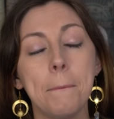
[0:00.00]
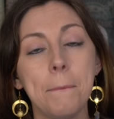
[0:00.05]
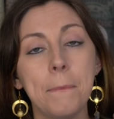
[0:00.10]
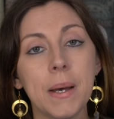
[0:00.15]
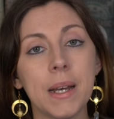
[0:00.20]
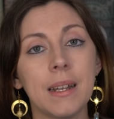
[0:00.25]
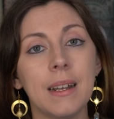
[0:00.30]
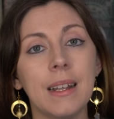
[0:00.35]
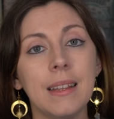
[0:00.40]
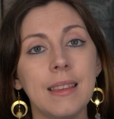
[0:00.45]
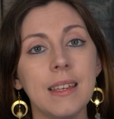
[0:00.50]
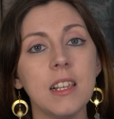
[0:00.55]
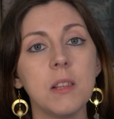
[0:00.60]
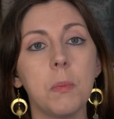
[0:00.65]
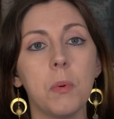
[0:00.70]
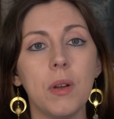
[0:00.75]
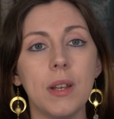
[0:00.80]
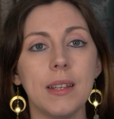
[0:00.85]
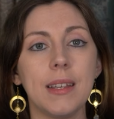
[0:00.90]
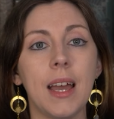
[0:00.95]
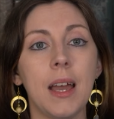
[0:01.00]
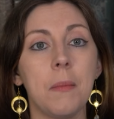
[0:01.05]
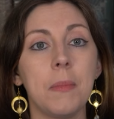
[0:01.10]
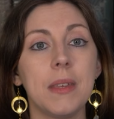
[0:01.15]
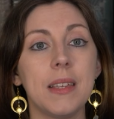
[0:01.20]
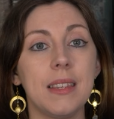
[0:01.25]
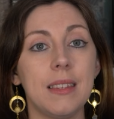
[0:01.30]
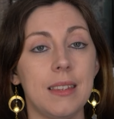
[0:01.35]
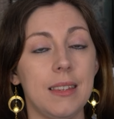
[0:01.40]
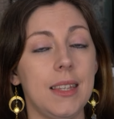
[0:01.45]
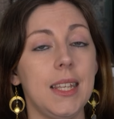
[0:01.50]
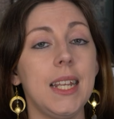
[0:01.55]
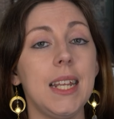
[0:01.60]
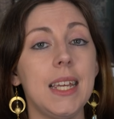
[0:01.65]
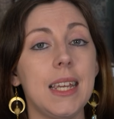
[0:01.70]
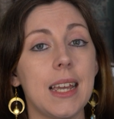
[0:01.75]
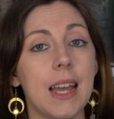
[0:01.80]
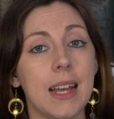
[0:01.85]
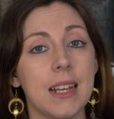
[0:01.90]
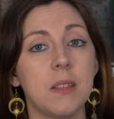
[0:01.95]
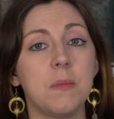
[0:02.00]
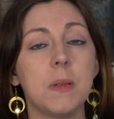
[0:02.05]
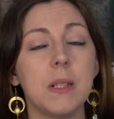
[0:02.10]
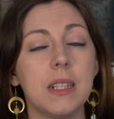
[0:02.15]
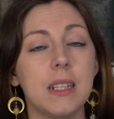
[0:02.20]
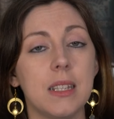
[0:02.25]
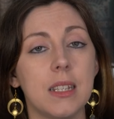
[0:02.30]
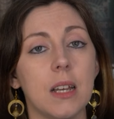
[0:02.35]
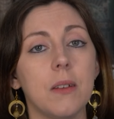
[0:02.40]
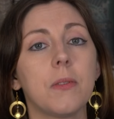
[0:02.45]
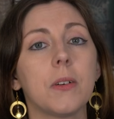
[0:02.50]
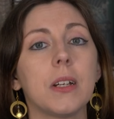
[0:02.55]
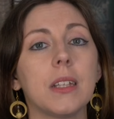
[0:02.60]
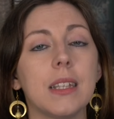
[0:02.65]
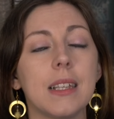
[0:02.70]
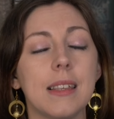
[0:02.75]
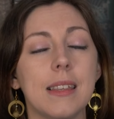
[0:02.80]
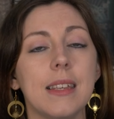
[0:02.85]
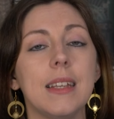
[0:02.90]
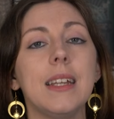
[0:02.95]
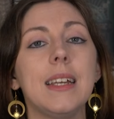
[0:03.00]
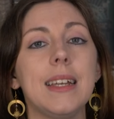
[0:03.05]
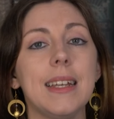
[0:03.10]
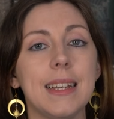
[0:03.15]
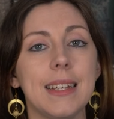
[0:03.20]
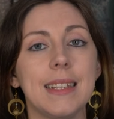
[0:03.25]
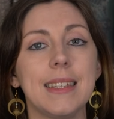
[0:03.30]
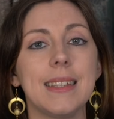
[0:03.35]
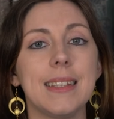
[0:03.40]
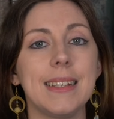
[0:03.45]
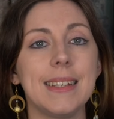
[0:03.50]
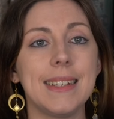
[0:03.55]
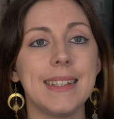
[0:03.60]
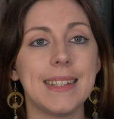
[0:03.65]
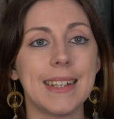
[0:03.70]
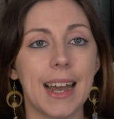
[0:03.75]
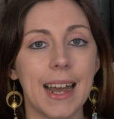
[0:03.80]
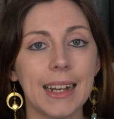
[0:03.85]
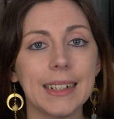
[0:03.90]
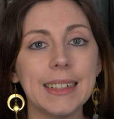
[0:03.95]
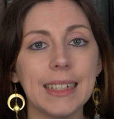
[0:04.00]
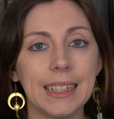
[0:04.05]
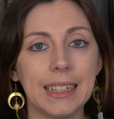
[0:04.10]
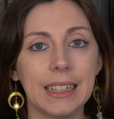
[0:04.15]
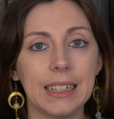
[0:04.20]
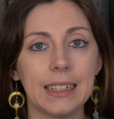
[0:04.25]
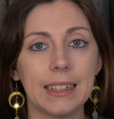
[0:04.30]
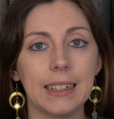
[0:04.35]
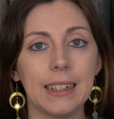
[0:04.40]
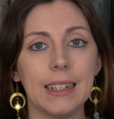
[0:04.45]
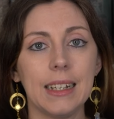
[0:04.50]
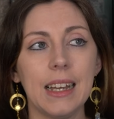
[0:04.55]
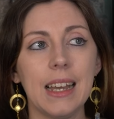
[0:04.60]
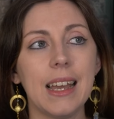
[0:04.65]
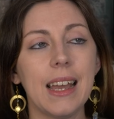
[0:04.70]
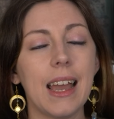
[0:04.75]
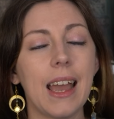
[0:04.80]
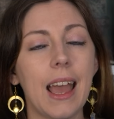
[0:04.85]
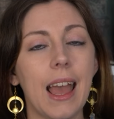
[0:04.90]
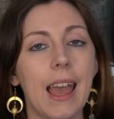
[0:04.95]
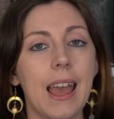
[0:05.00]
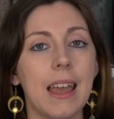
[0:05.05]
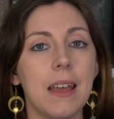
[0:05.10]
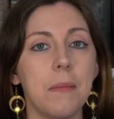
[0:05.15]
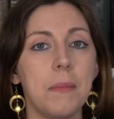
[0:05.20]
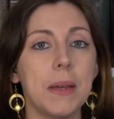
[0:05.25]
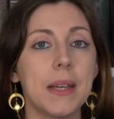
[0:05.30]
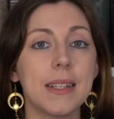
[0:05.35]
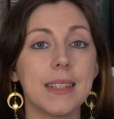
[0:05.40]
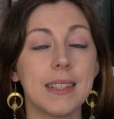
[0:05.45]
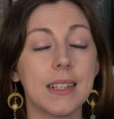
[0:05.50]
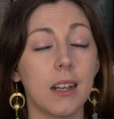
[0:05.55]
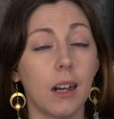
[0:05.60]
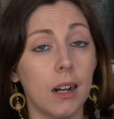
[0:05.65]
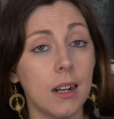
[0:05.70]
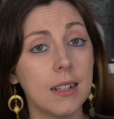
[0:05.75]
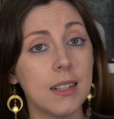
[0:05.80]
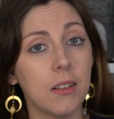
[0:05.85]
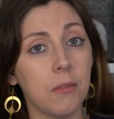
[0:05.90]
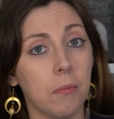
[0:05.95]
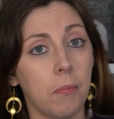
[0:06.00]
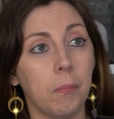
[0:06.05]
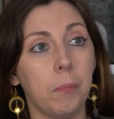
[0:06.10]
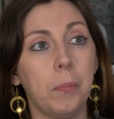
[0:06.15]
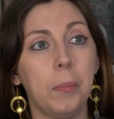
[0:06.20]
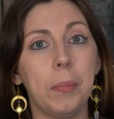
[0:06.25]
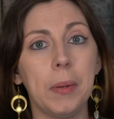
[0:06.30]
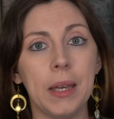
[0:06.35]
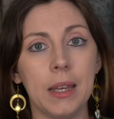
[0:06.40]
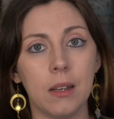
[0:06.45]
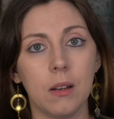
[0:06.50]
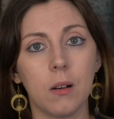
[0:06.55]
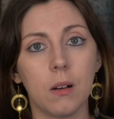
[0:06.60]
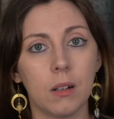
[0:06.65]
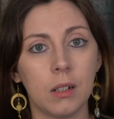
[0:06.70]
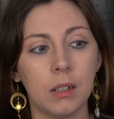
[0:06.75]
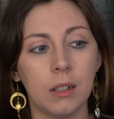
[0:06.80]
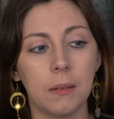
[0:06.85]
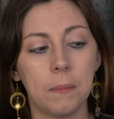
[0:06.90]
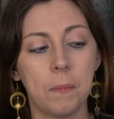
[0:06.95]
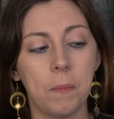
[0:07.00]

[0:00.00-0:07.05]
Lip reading: But at this point in time, the city has been suffering. The city is dying because the gods have been gone.